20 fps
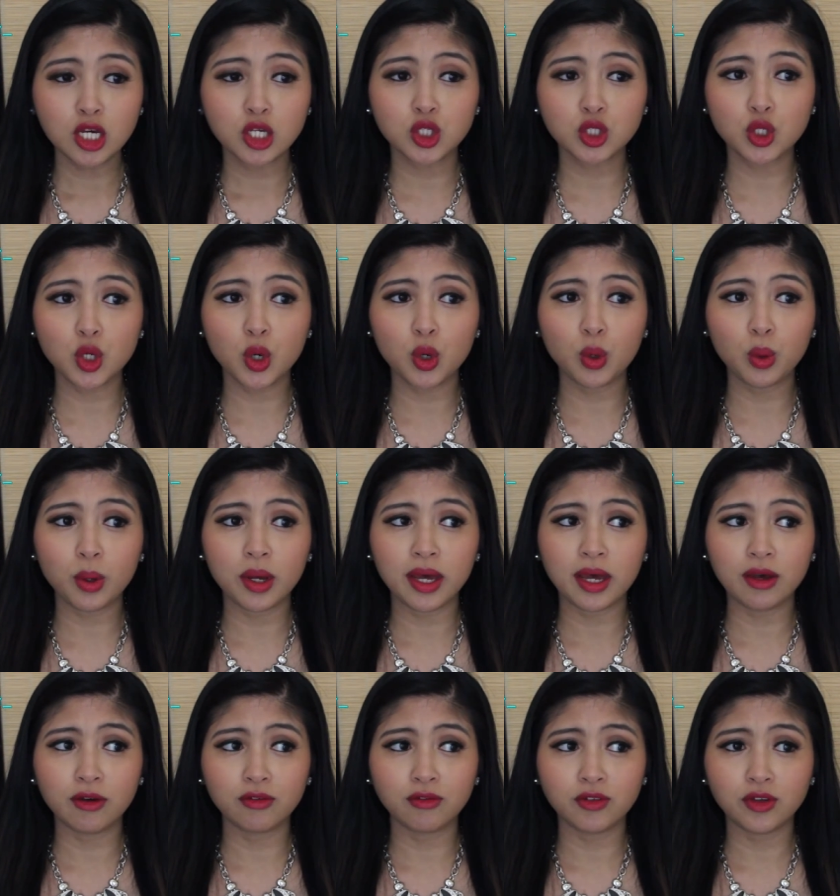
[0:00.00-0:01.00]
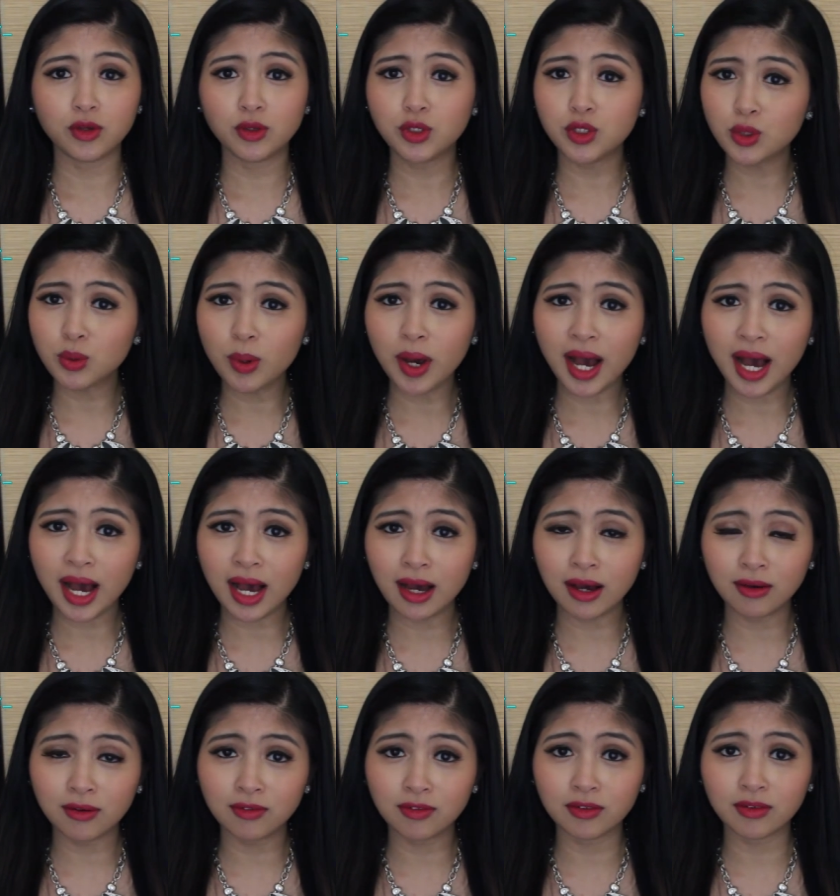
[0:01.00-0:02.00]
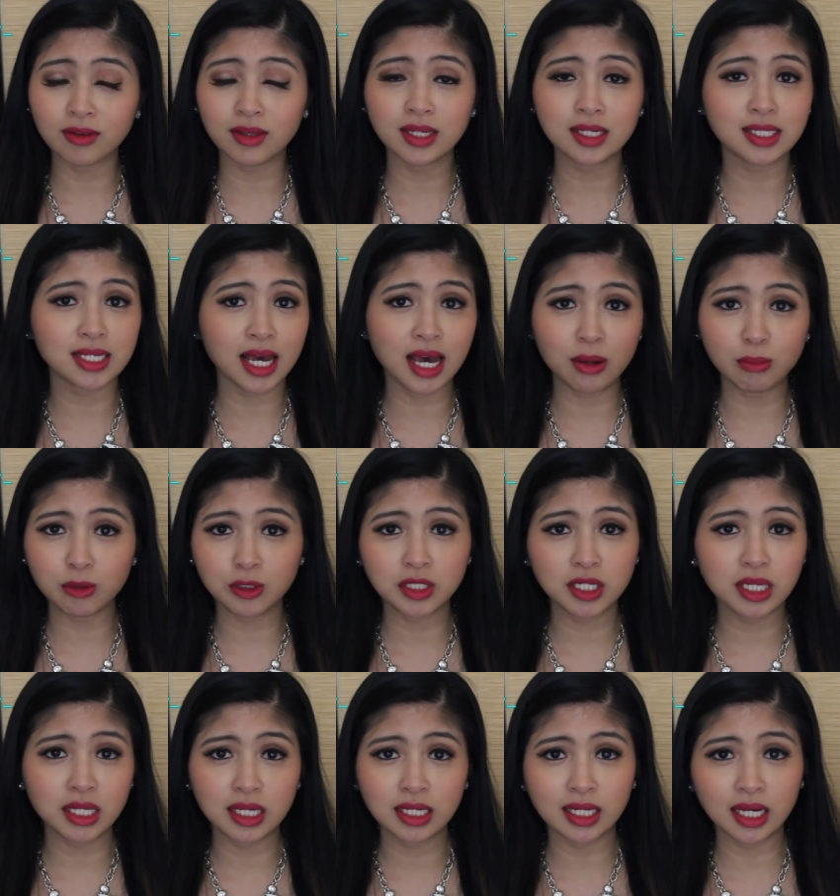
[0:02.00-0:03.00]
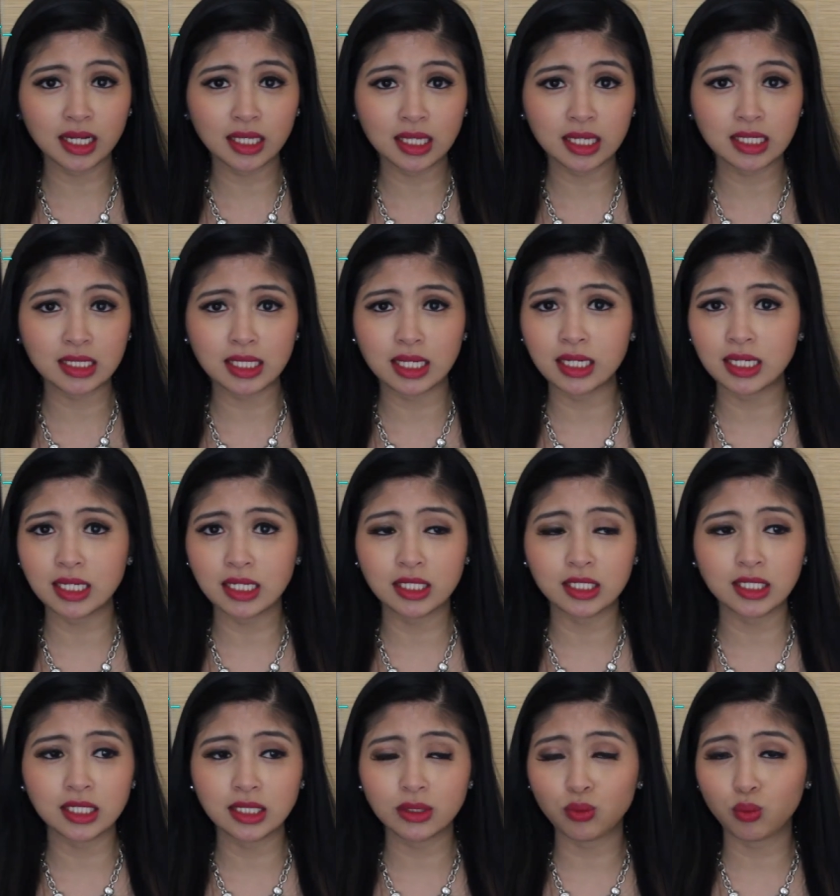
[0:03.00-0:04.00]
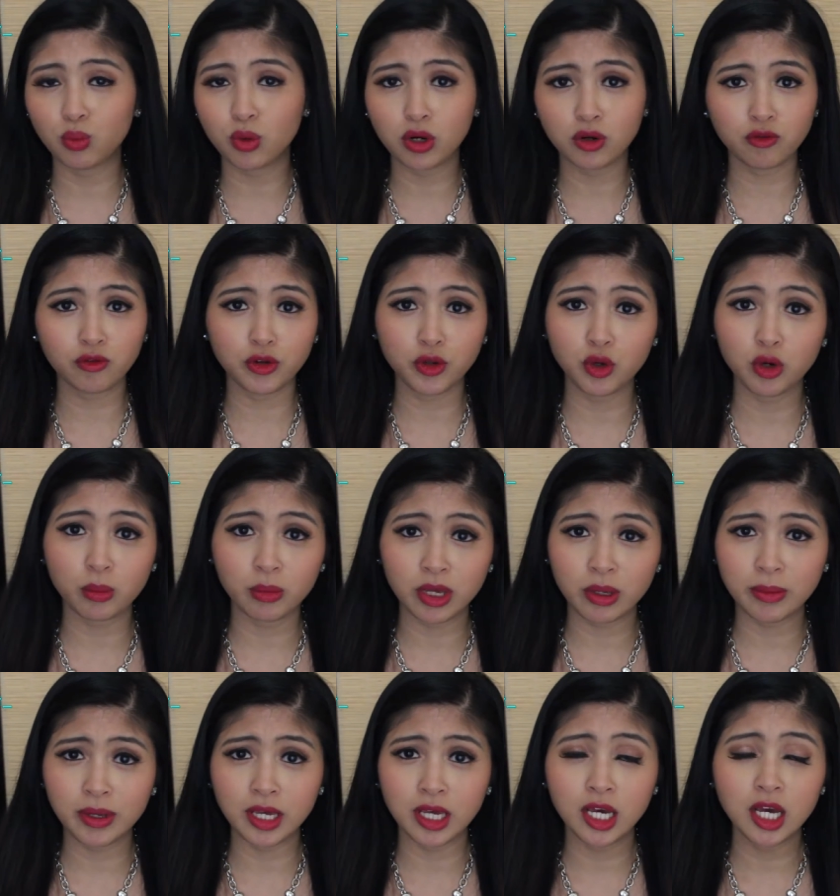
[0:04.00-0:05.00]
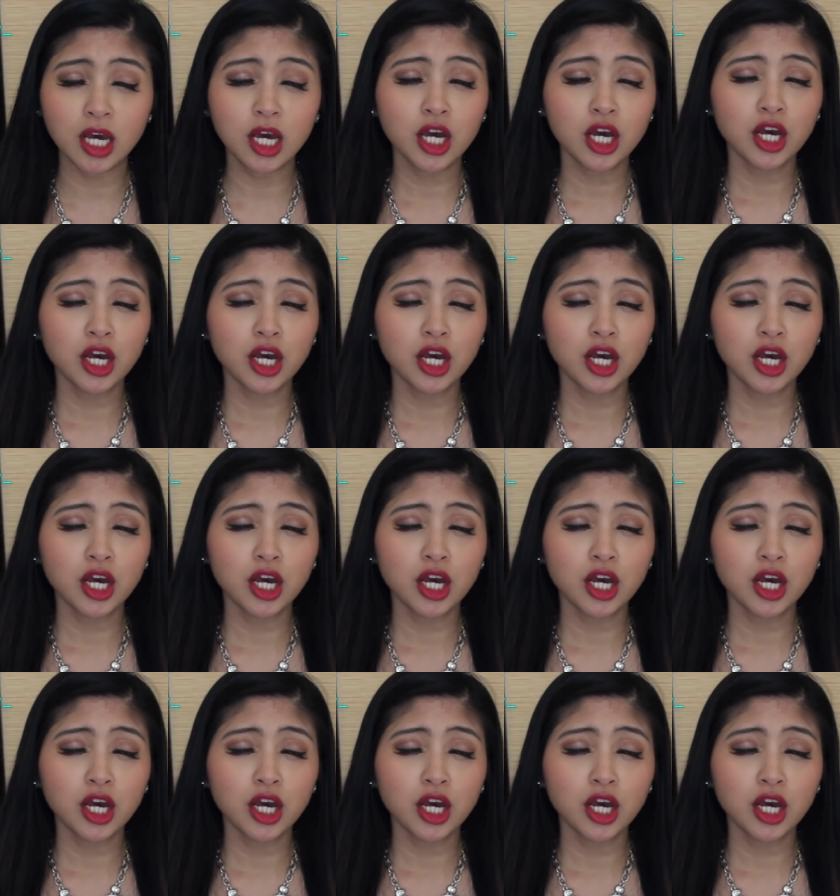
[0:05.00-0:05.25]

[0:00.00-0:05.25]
So if you do have this amber teething necklace and it didn't work for your baby,